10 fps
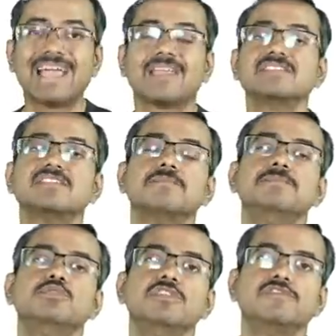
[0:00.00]
Langerhans are
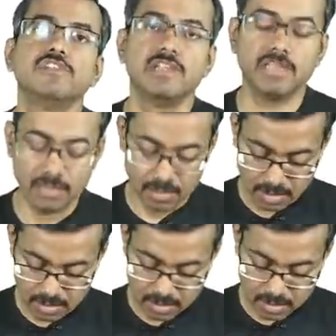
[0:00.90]
beautifully
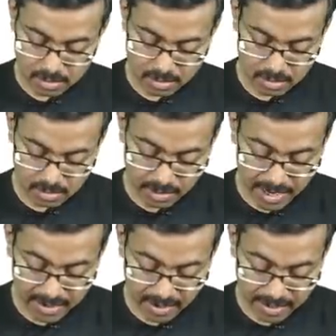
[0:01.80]

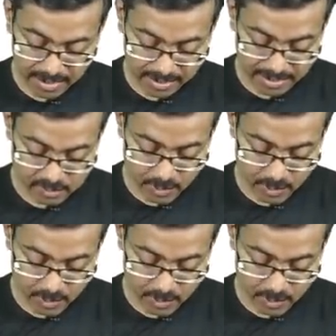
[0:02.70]
dendritic